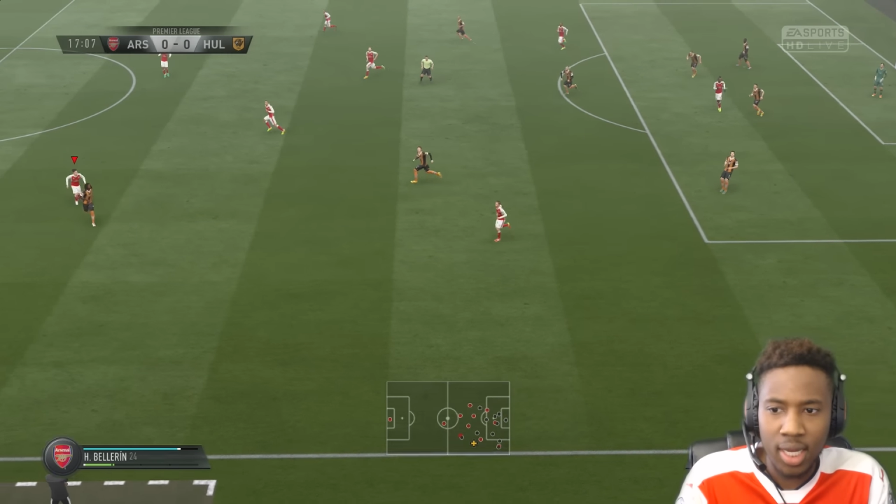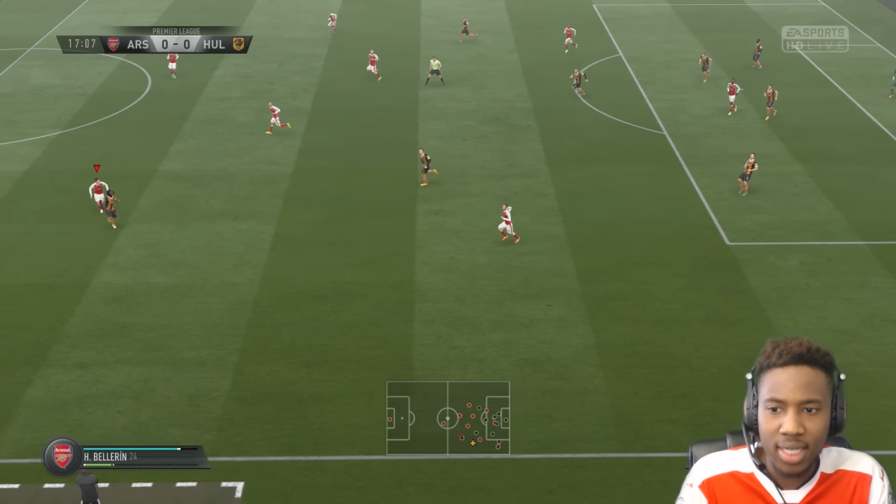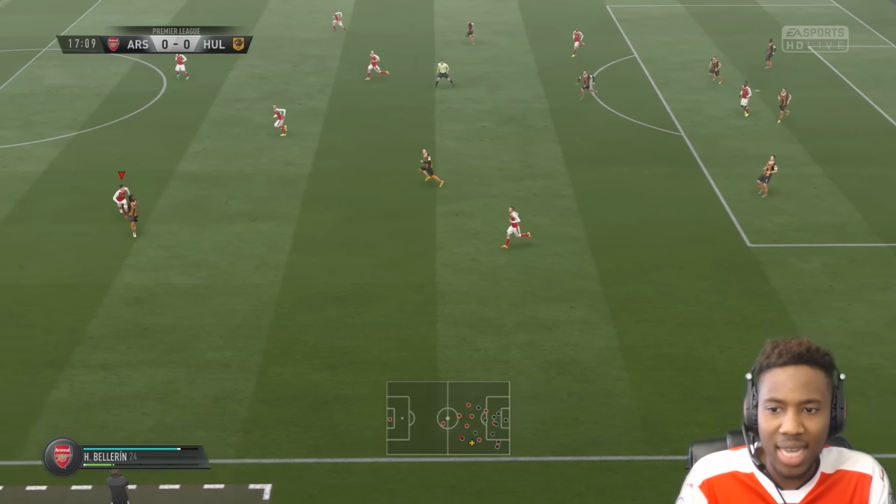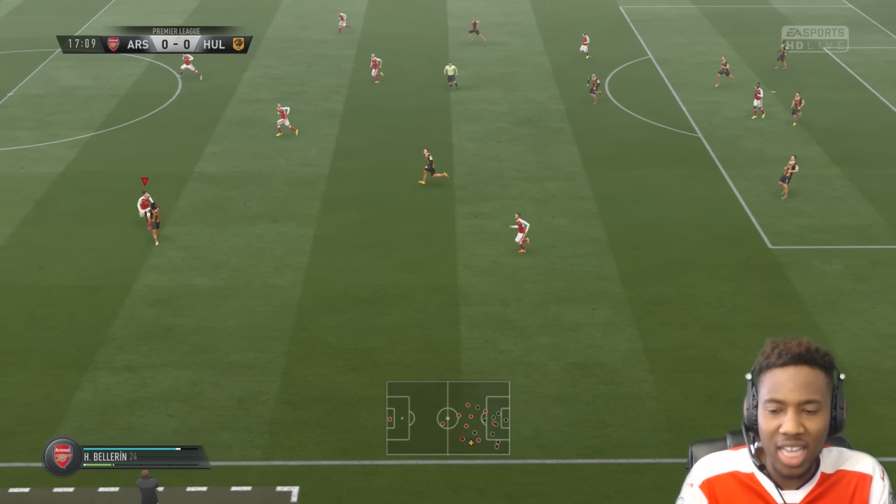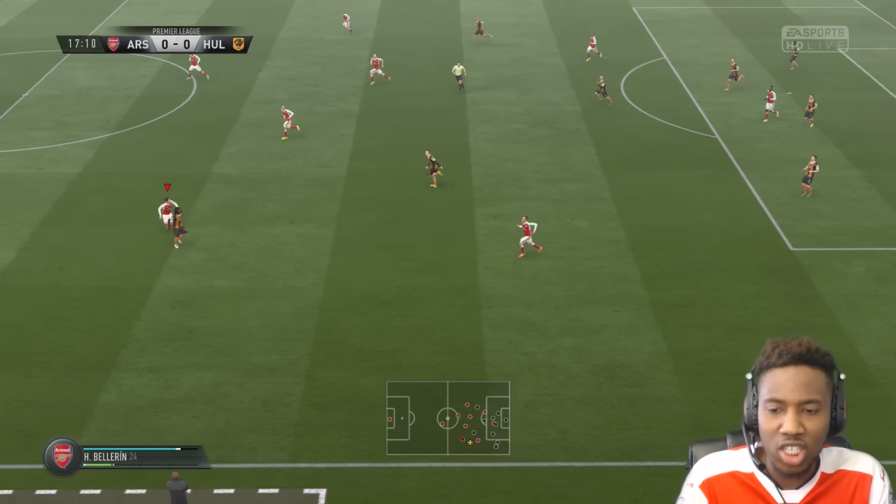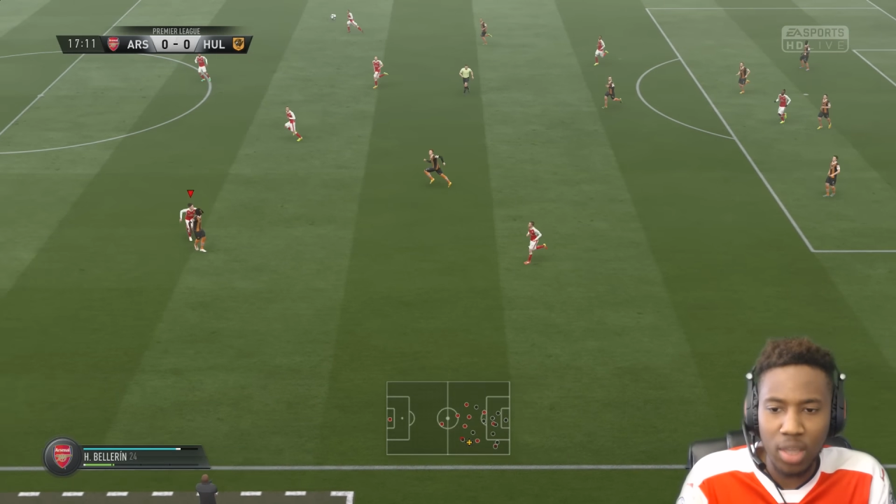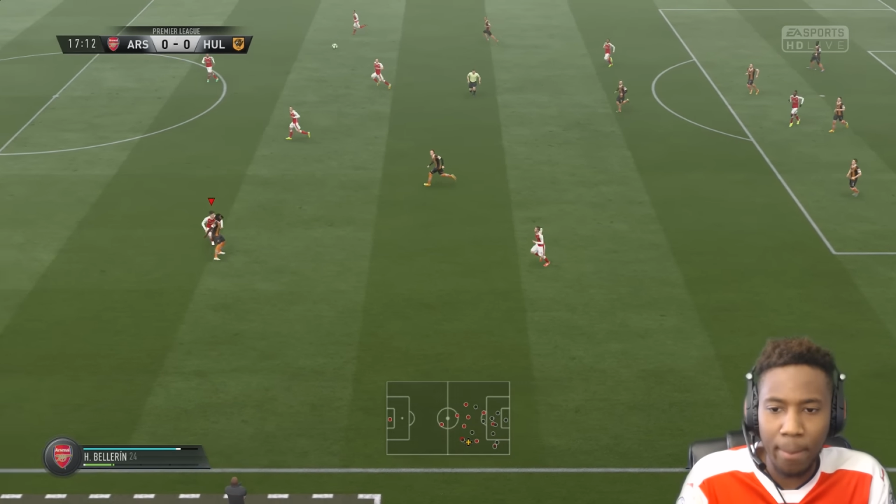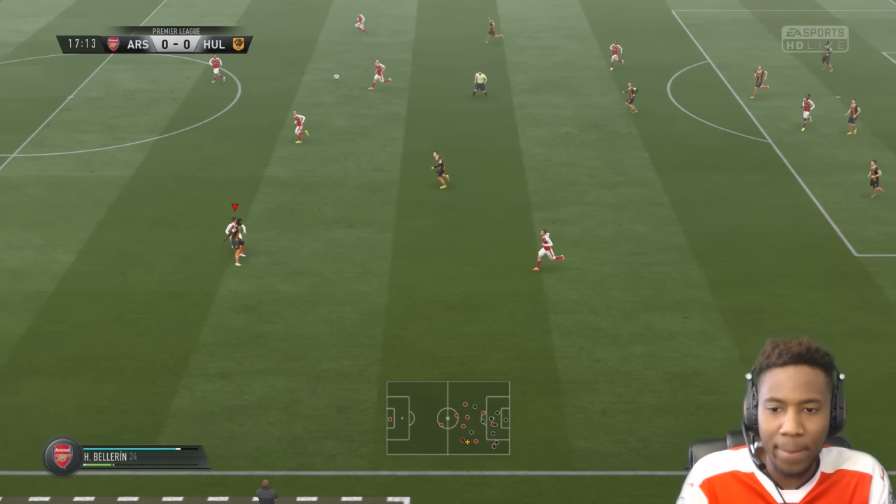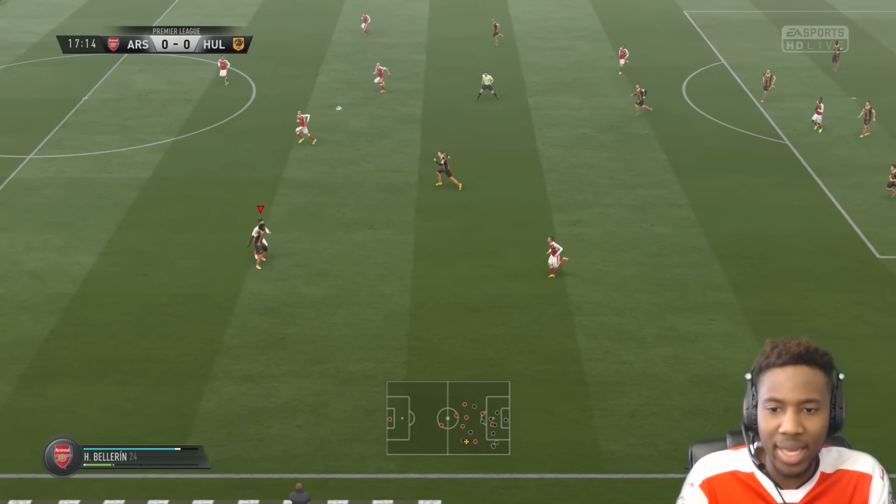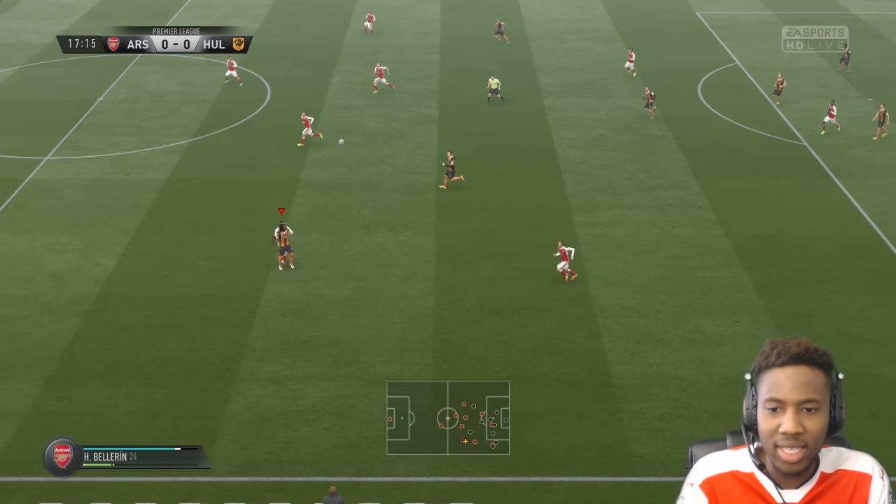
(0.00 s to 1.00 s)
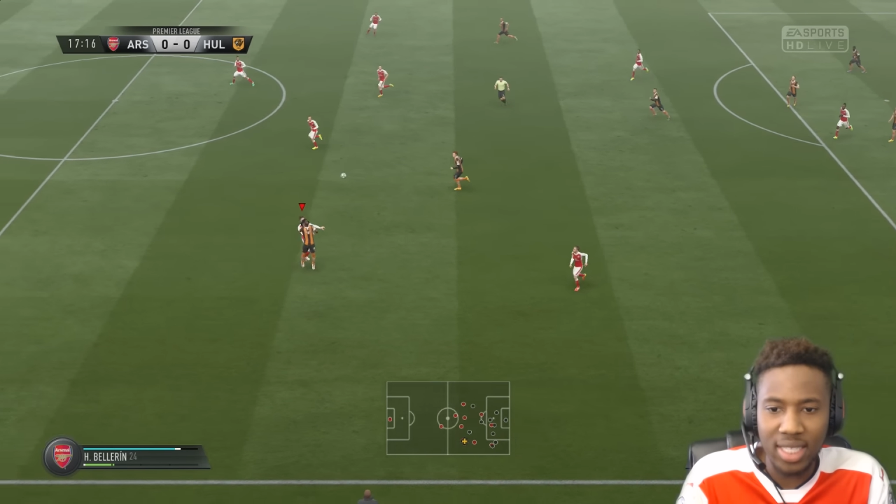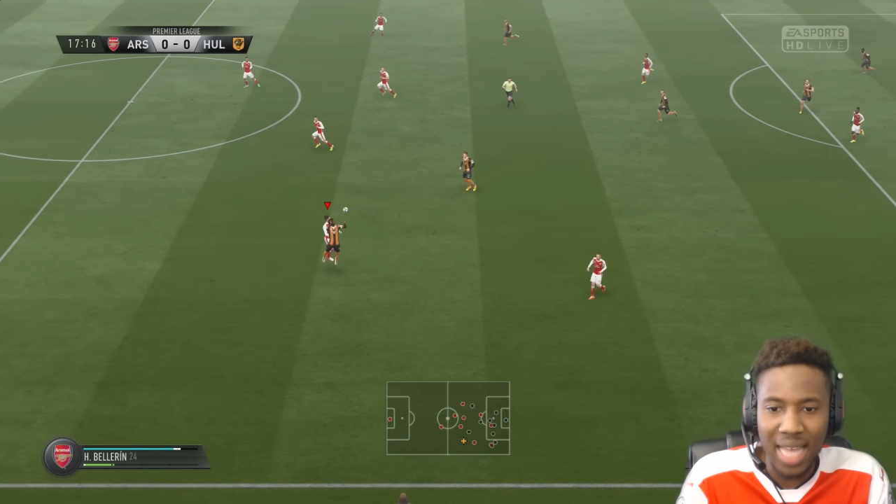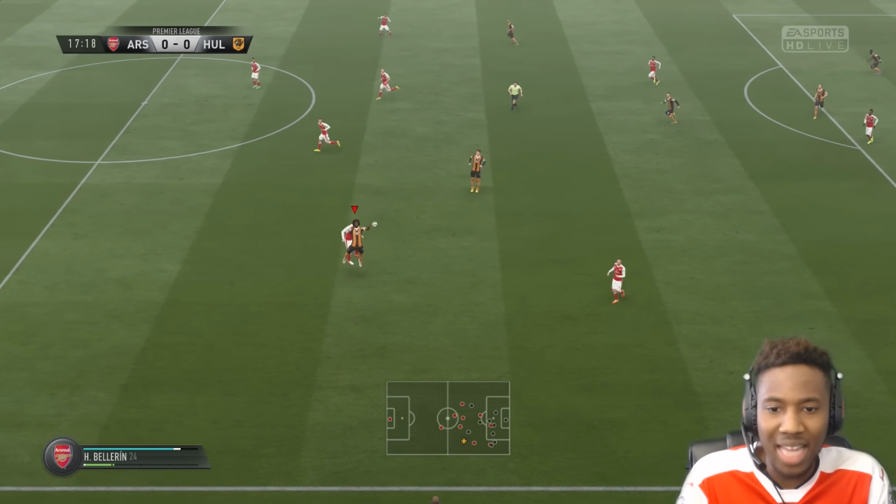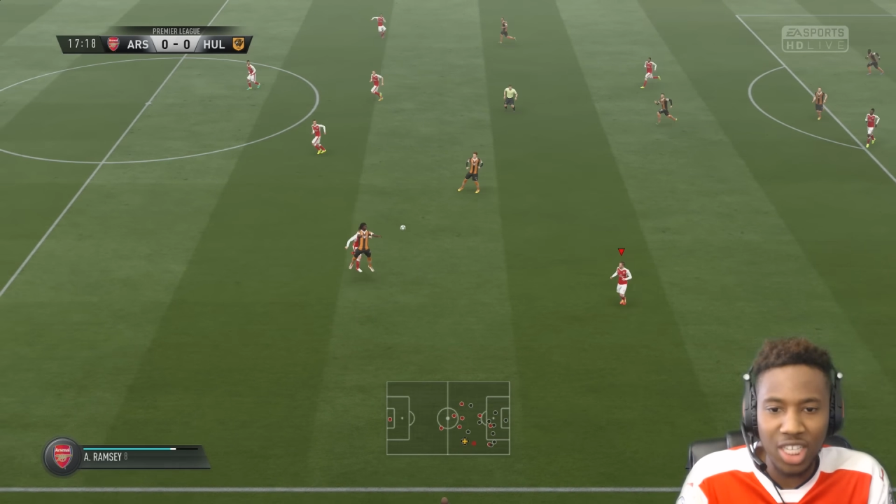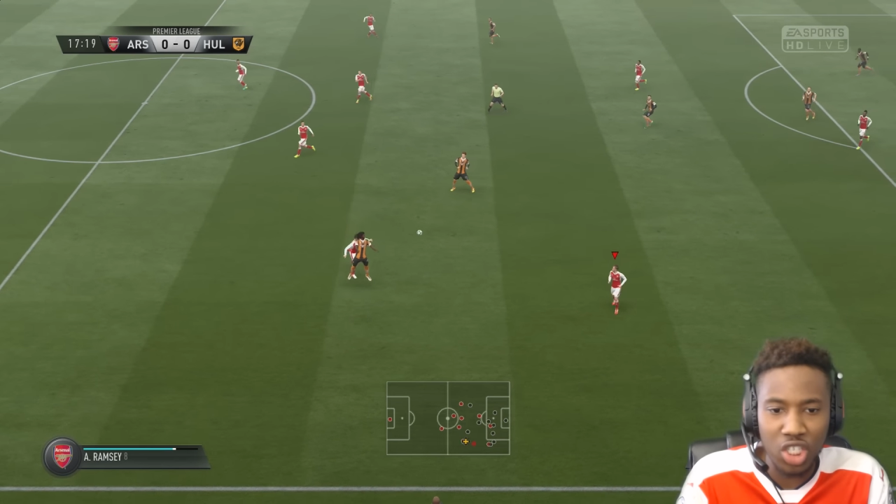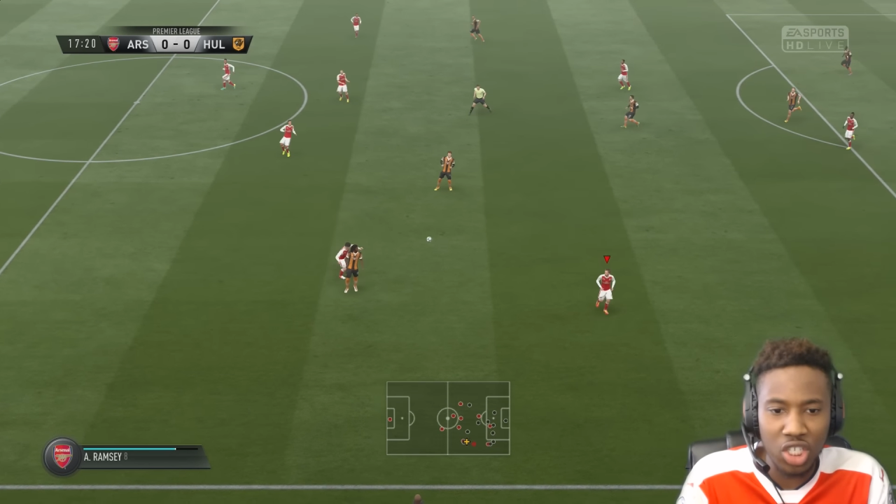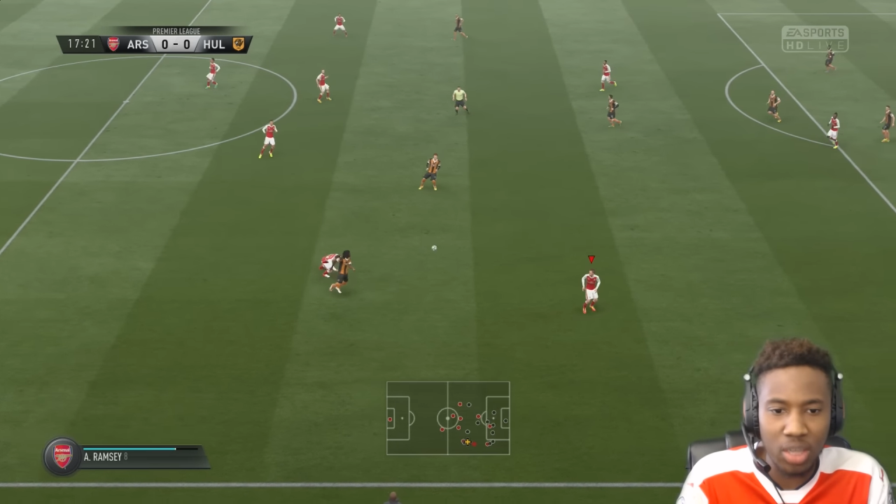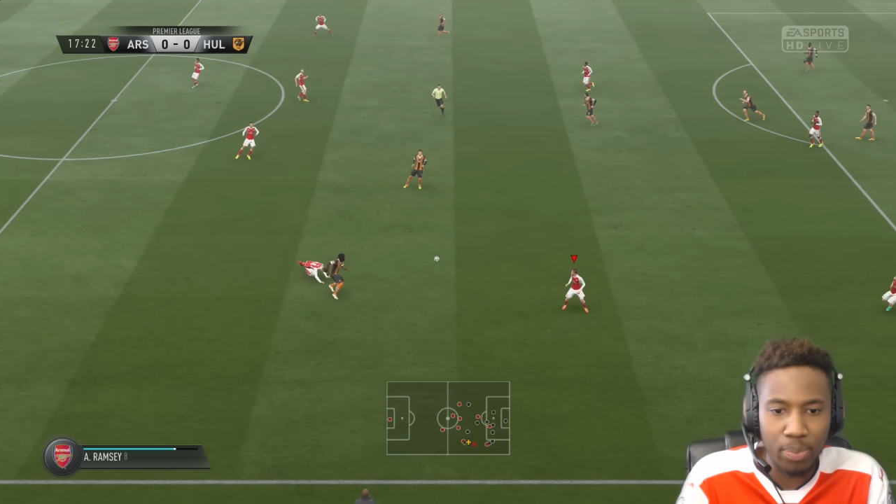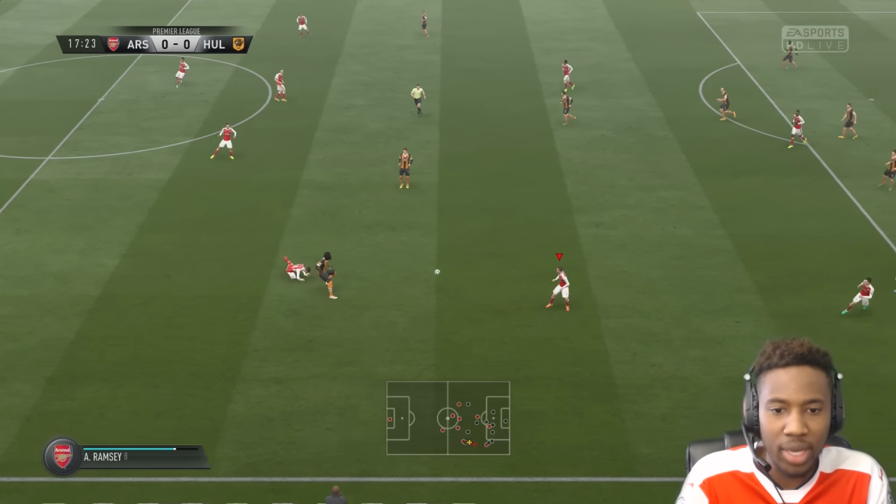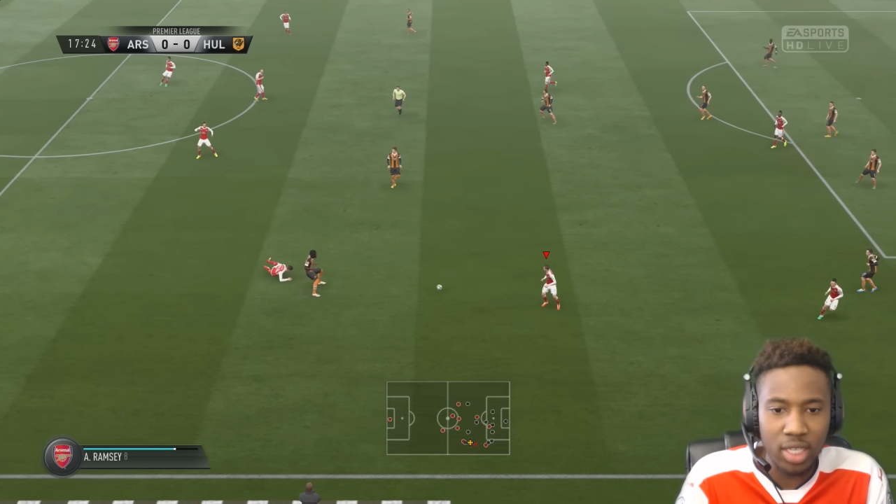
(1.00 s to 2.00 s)
This guy is just a beast. He's actually just
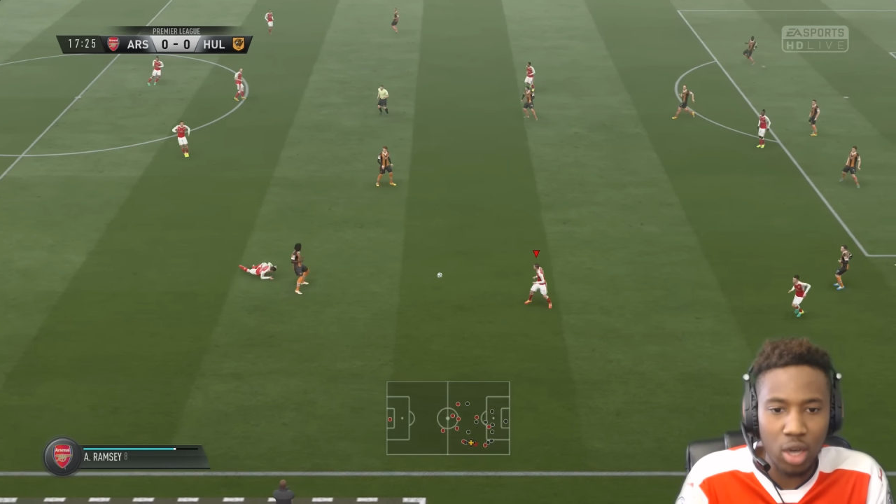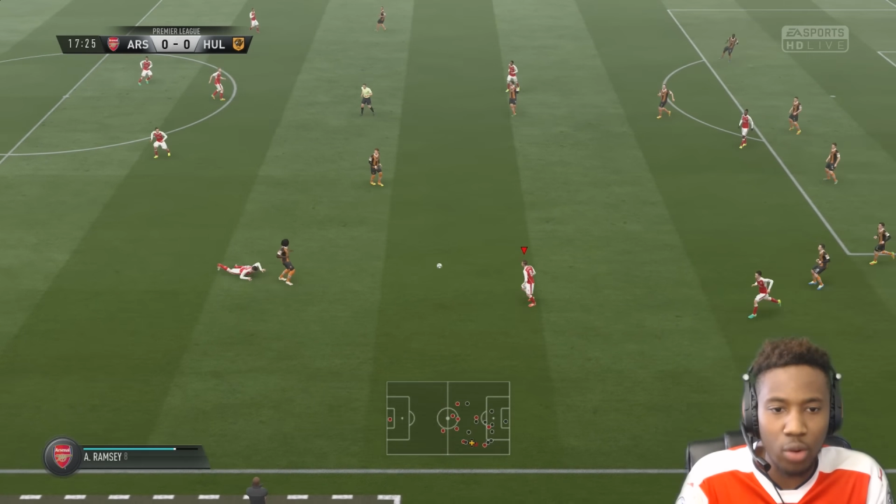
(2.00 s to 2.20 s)
a beast.